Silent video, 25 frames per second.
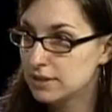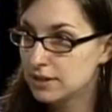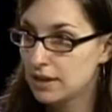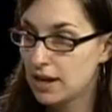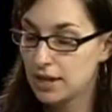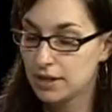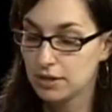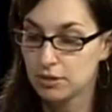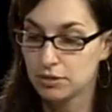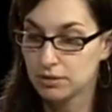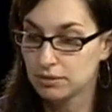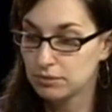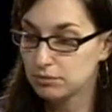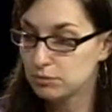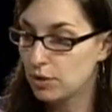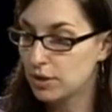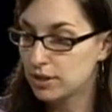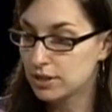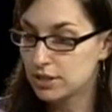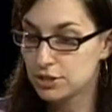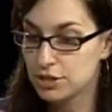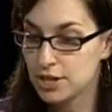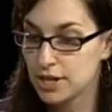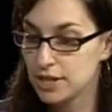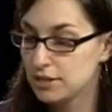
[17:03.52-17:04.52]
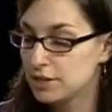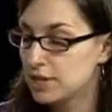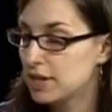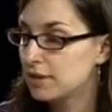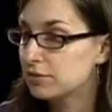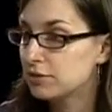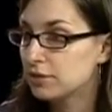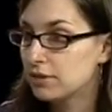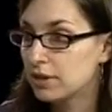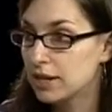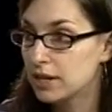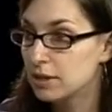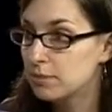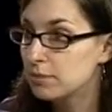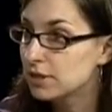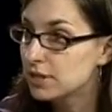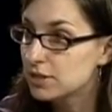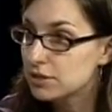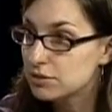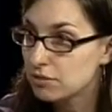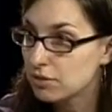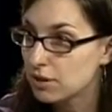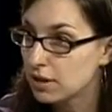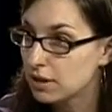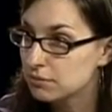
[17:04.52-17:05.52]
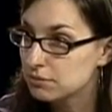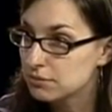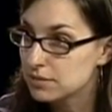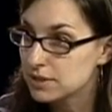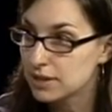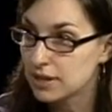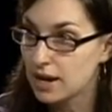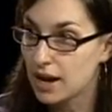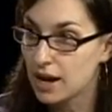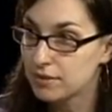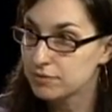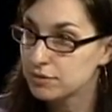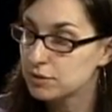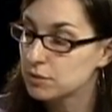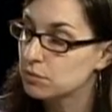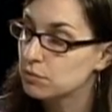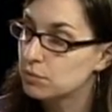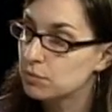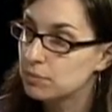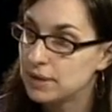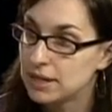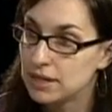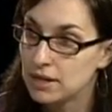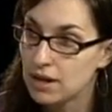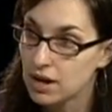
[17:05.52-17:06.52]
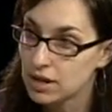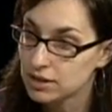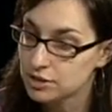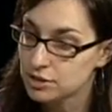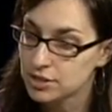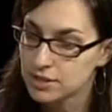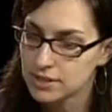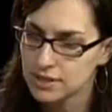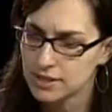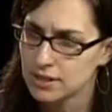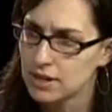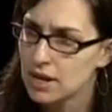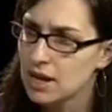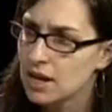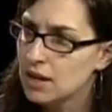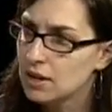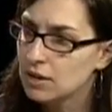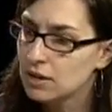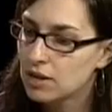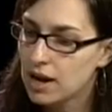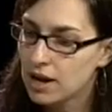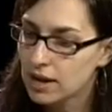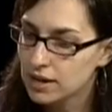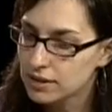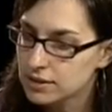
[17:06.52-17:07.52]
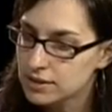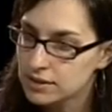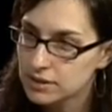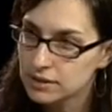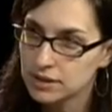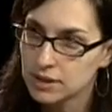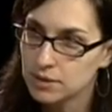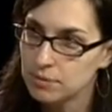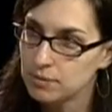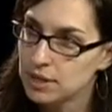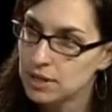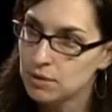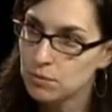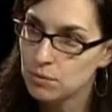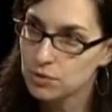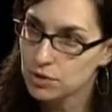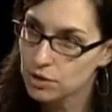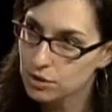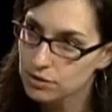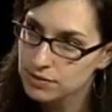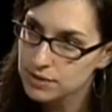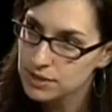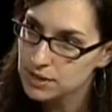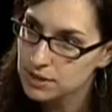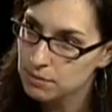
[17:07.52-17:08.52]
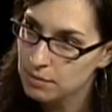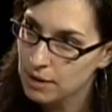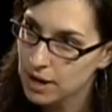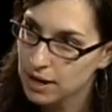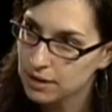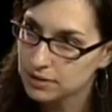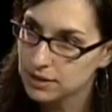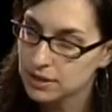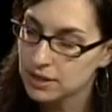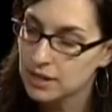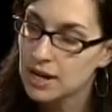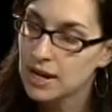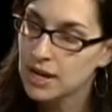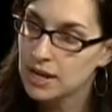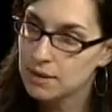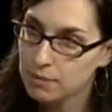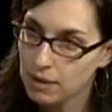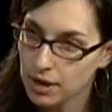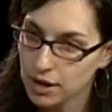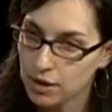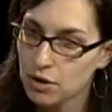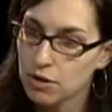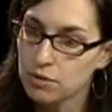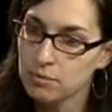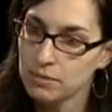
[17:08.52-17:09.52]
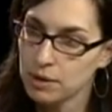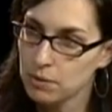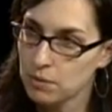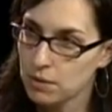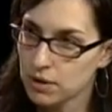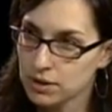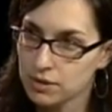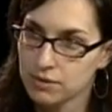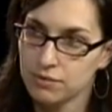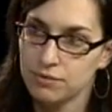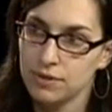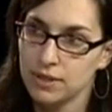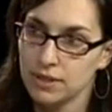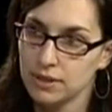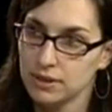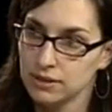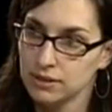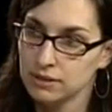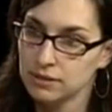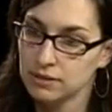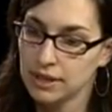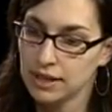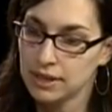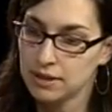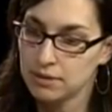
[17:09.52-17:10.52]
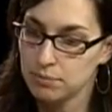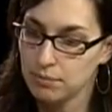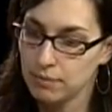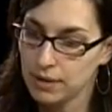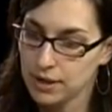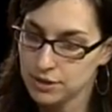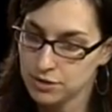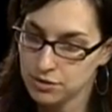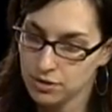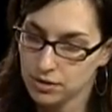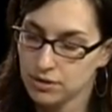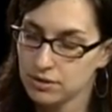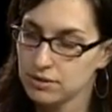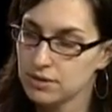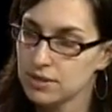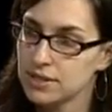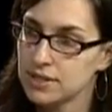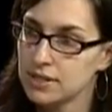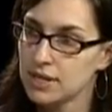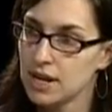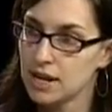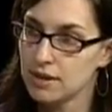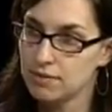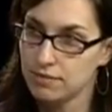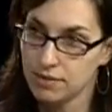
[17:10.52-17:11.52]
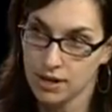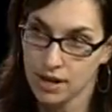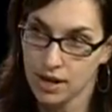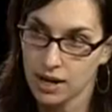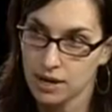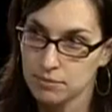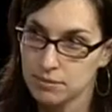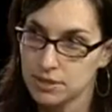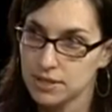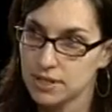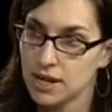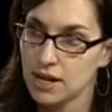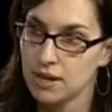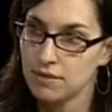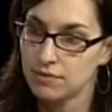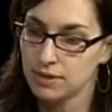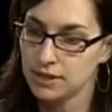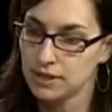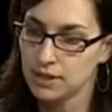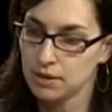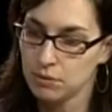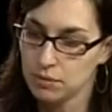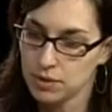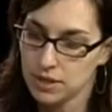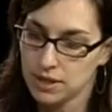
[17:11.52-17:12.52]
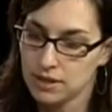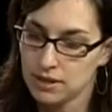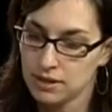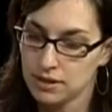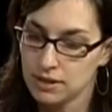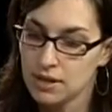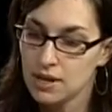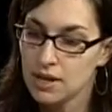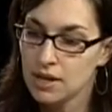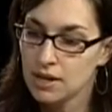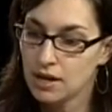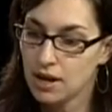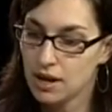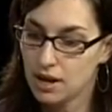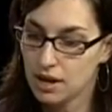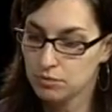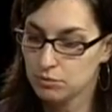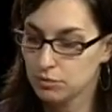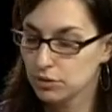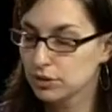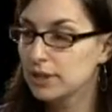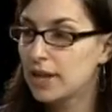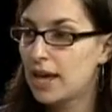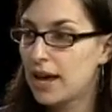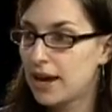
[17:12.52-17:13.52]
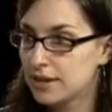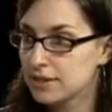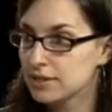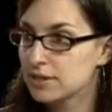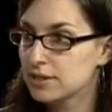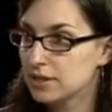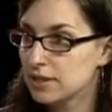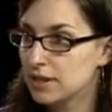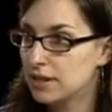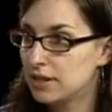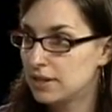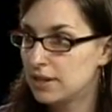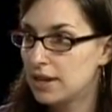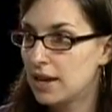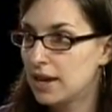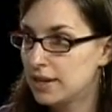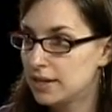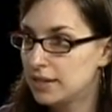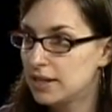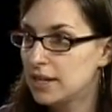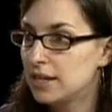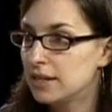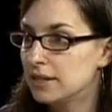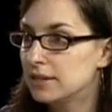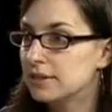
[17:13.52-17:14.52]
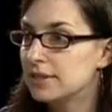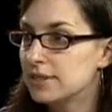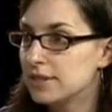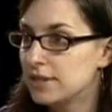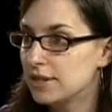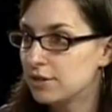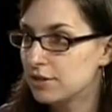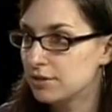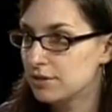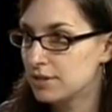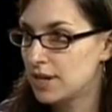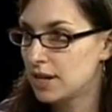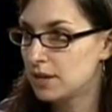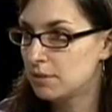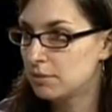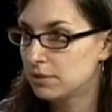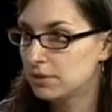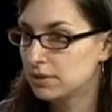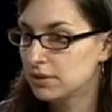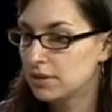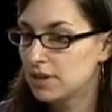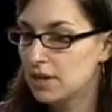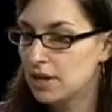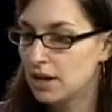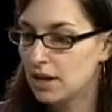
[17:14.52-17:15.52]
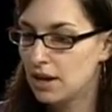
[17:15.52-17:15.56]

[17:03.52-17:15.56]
I don't want to chase after anybody's crumbs and have to be conscious and constantly being nervous about it. In my home, I want to feel like my daughter is safe and I'm safe and that we can relax and eat at the dinner table